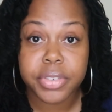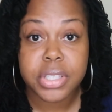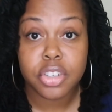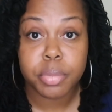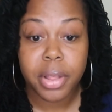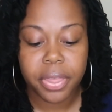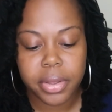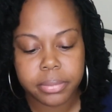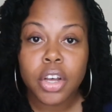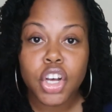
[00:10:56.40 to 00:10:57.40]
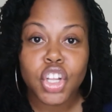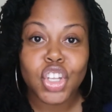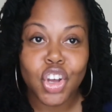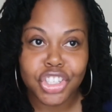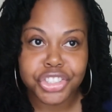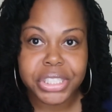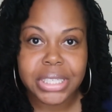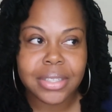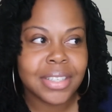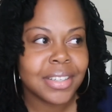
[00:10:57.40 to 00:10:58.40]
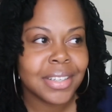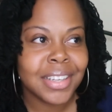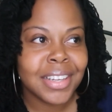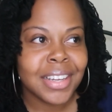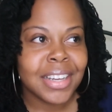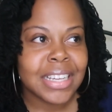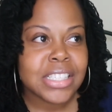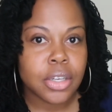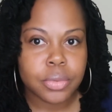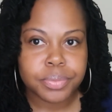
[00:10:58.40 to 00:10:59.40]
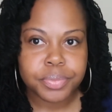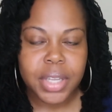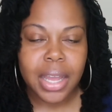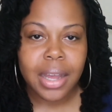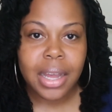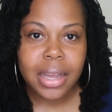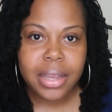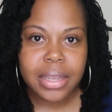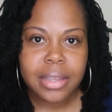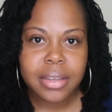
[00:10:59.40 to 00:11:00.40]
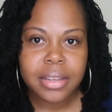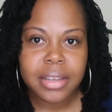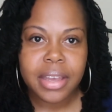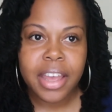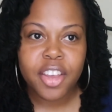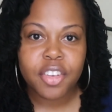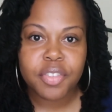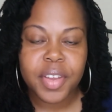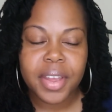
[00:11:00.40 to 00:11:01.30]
every single month. Laundry. So I have